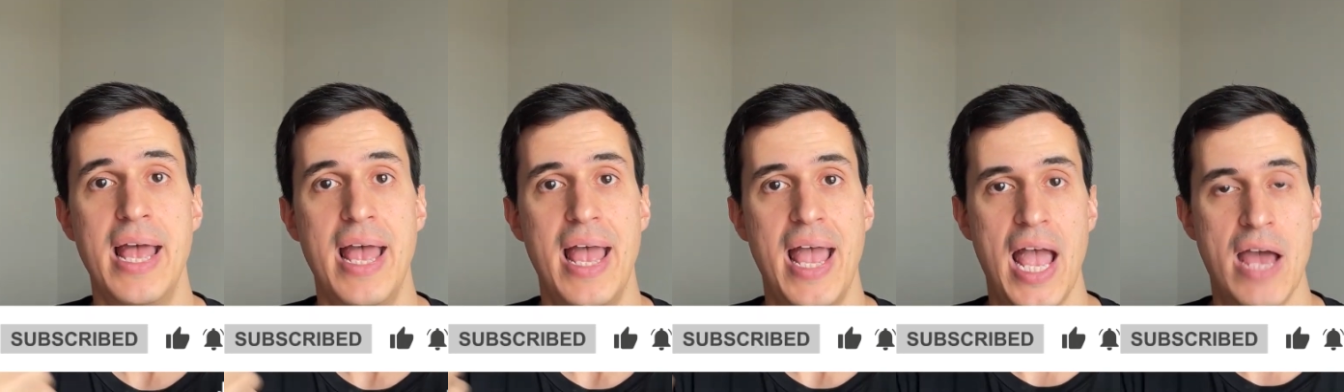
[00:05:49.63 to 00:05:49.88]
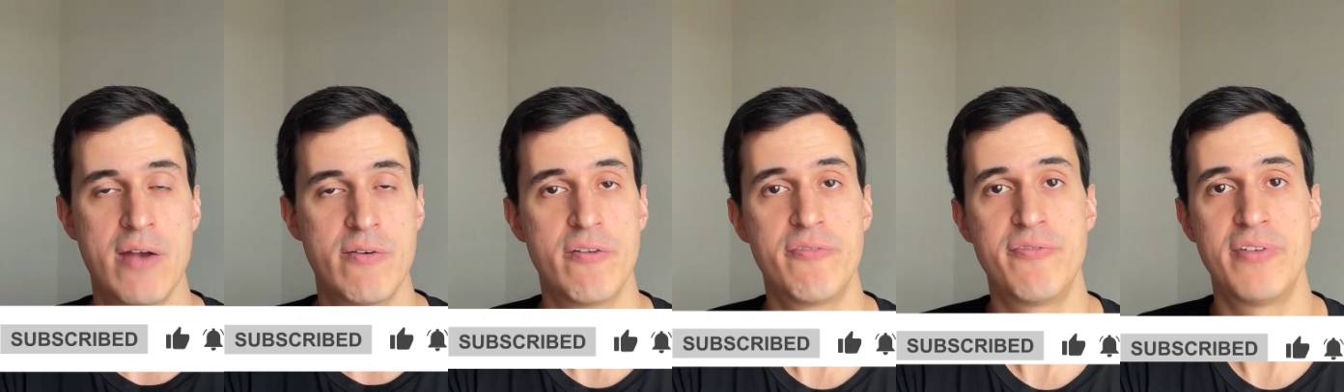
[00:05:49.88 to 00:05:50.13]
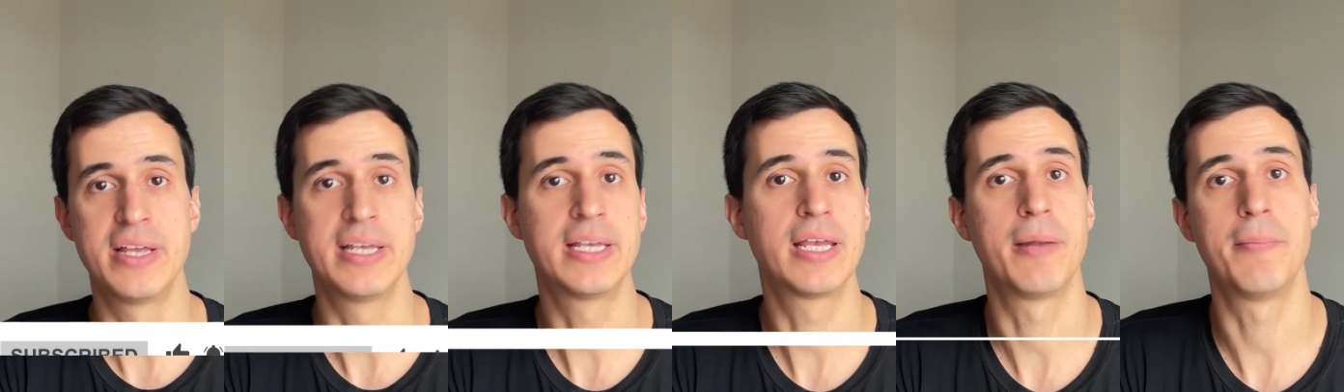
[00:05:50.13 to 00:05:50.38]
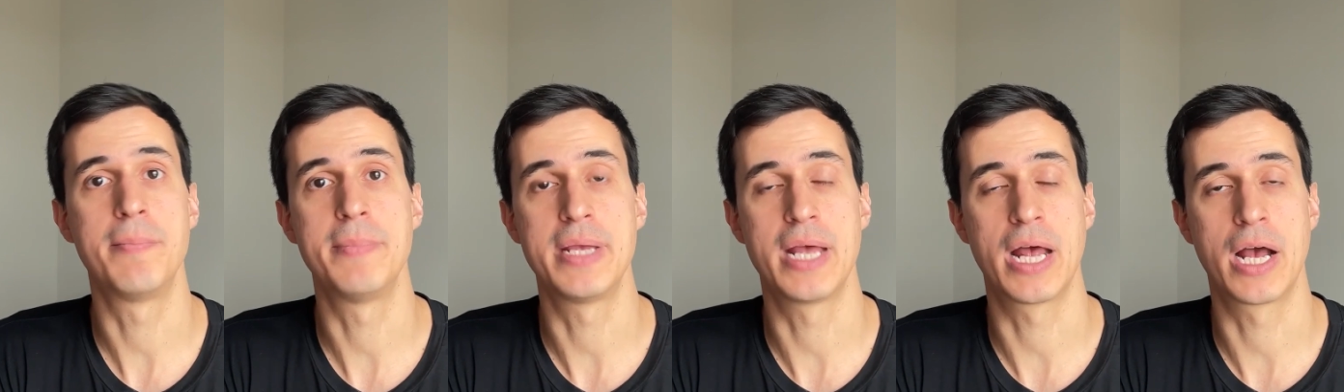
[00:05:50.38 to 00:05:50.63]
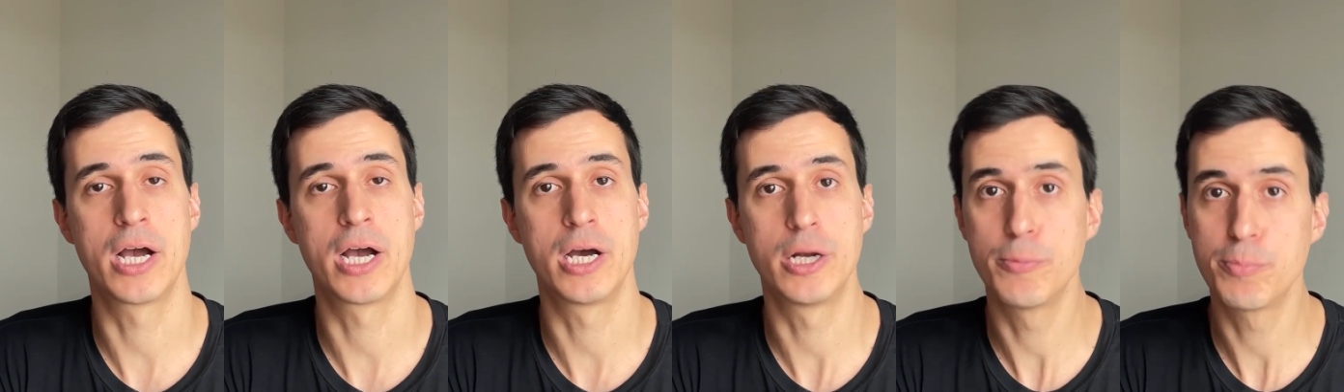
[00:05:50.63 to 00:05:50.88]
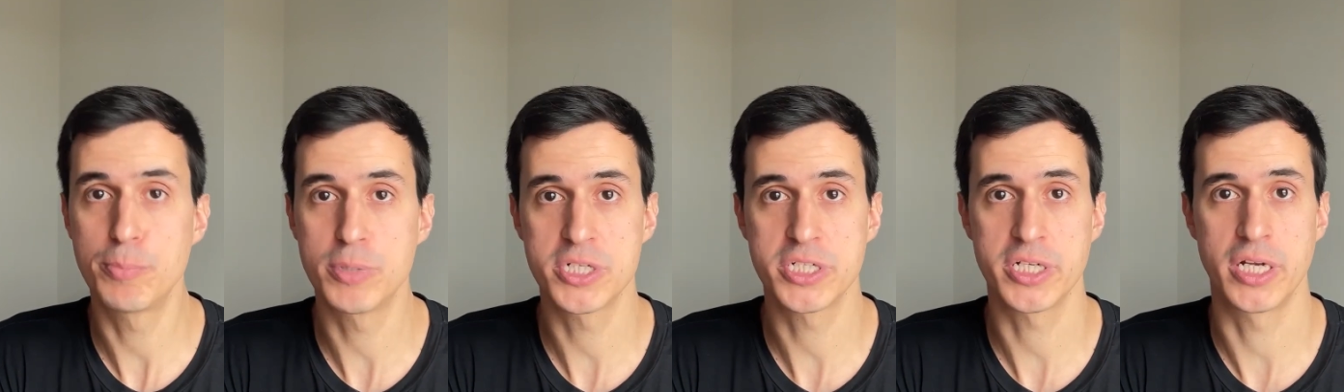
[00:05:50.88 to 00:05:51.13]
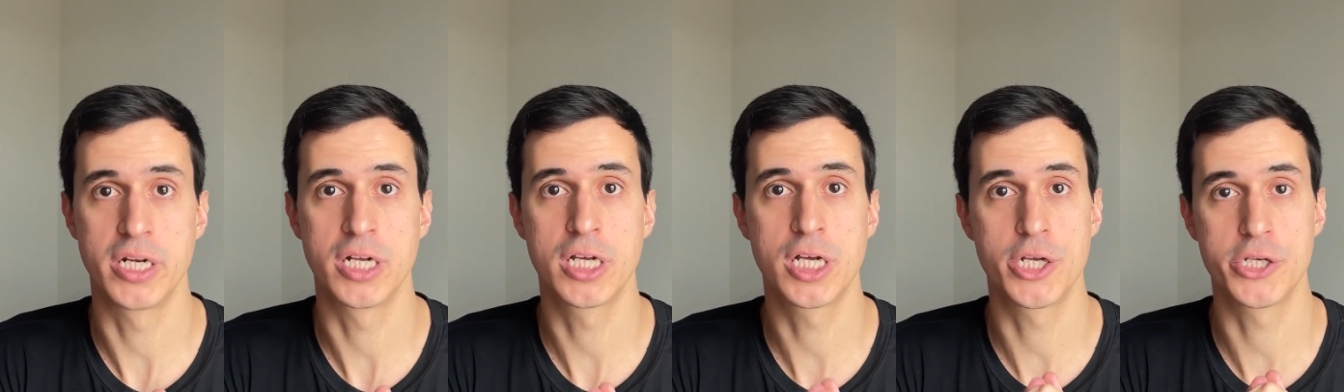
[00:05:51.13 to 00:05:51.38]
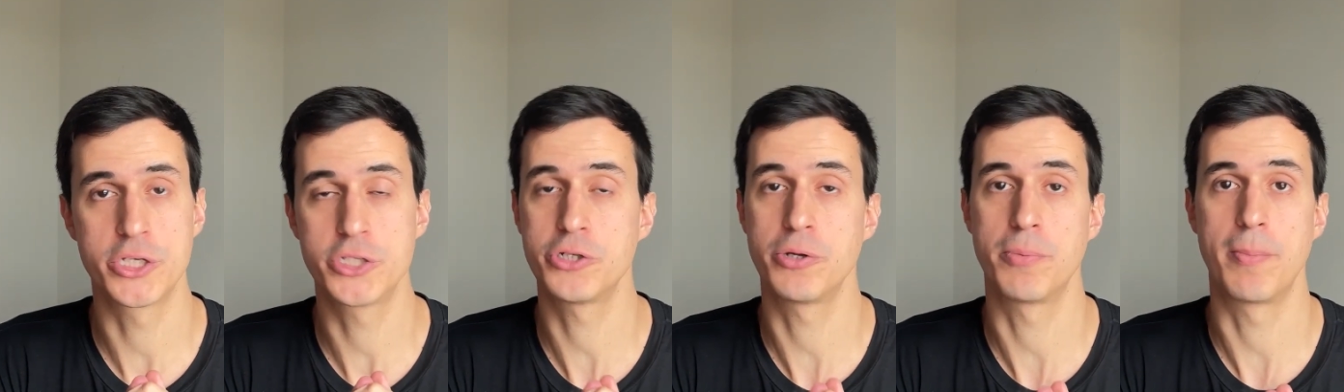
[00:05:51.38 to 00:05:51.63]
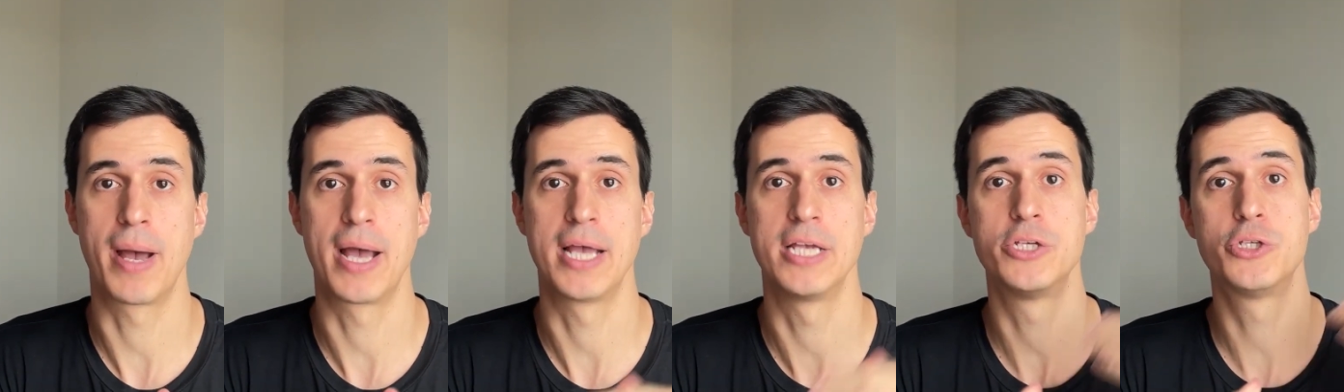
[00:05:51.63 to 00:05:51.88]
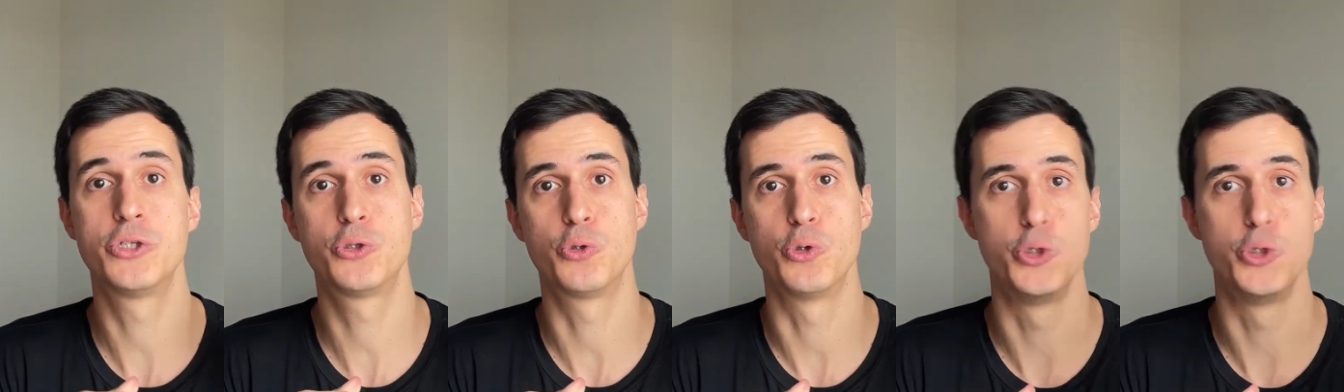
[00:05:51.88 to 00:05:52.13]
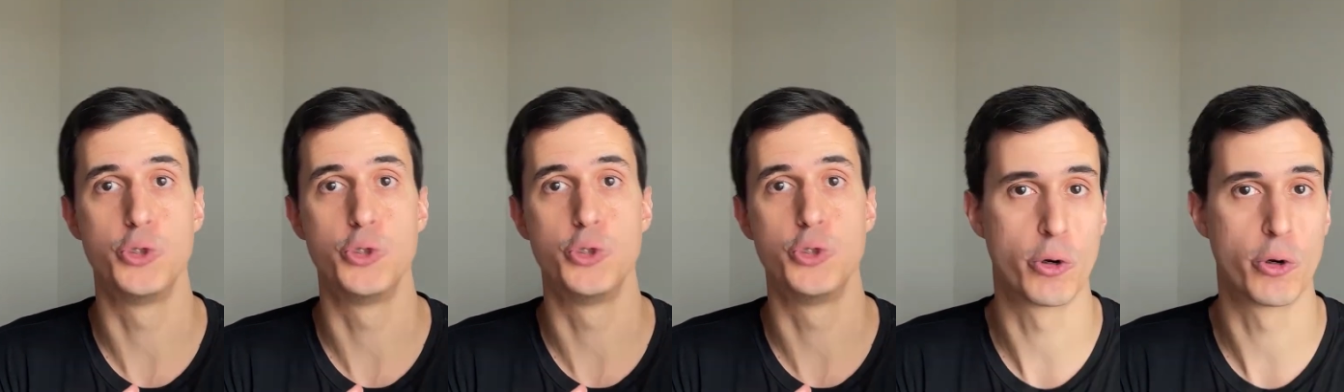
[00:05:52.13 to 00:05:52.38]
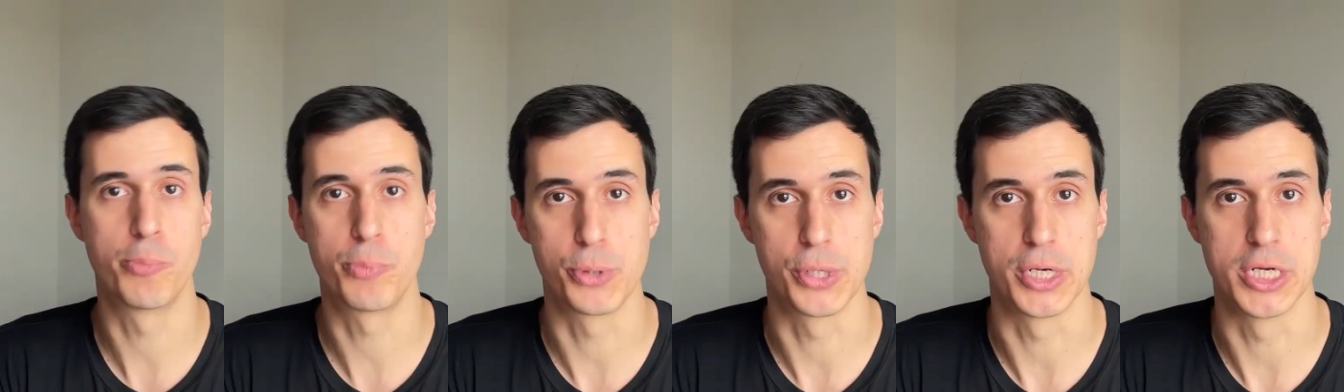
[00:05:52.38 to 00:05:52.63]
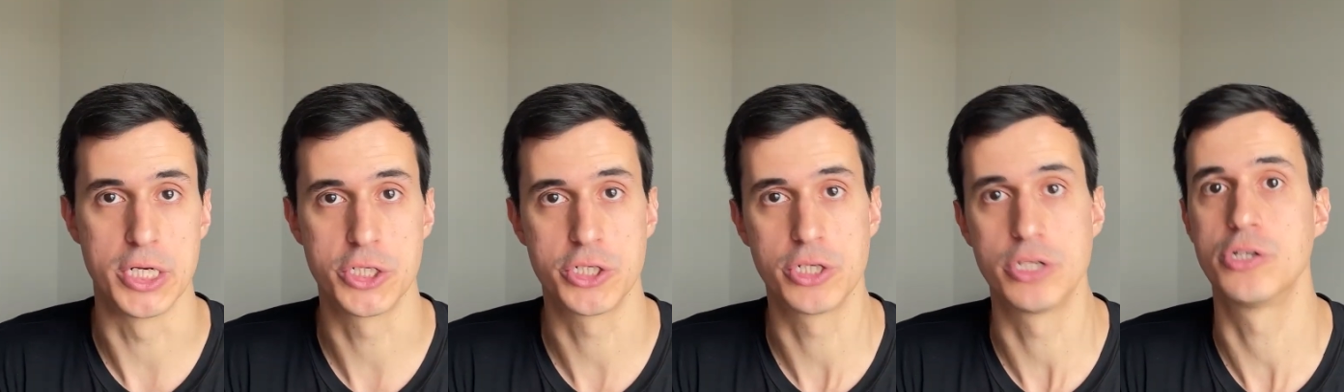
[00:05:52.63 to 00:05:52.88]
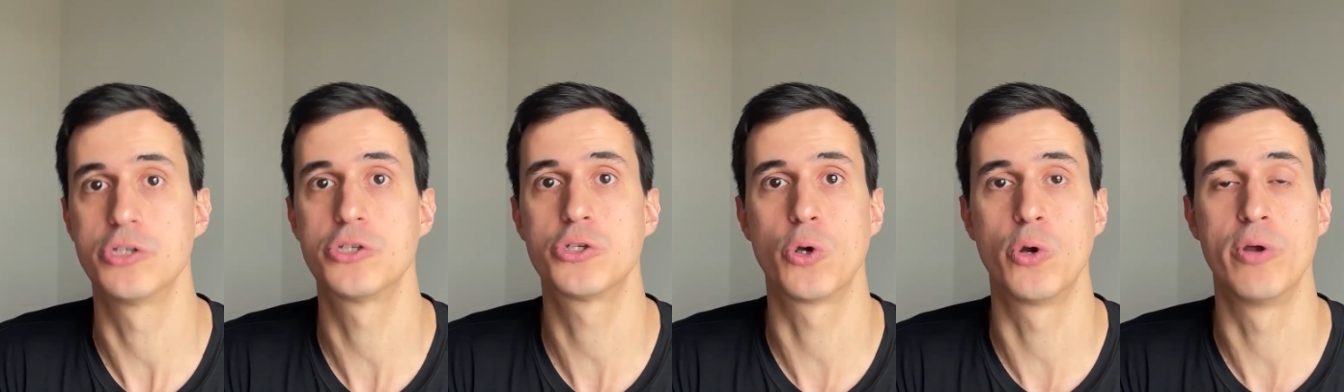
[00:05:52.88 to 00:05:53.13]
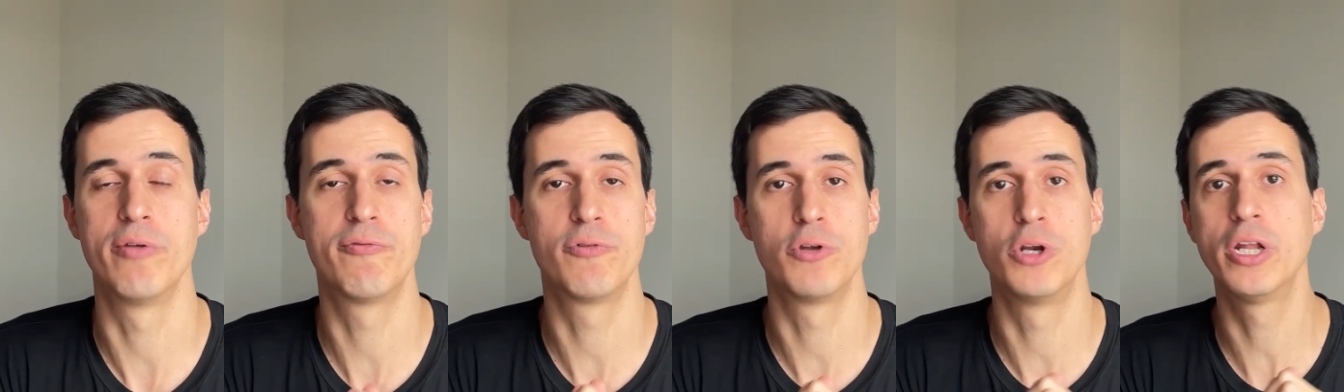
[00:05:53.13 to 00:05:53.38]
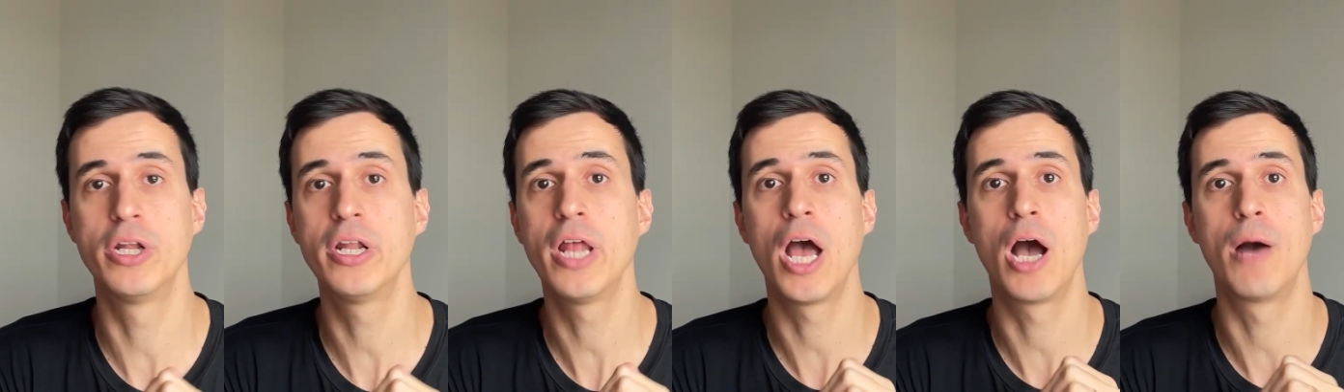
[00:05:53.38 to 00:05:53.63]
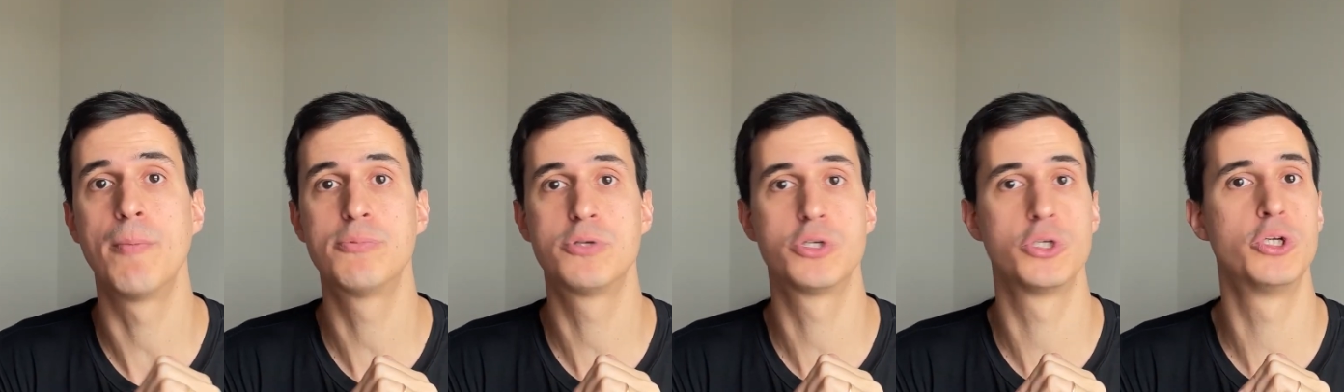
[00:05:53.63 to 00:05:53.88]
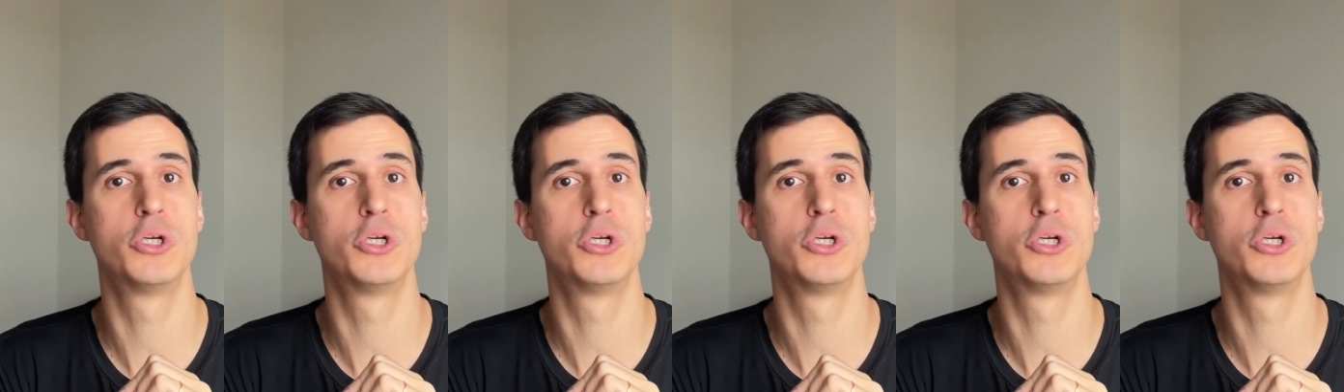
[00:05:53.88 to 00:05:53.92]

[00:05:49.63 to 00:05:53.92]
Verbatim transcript: everything can be 100% customized to your operation. So if you need help to do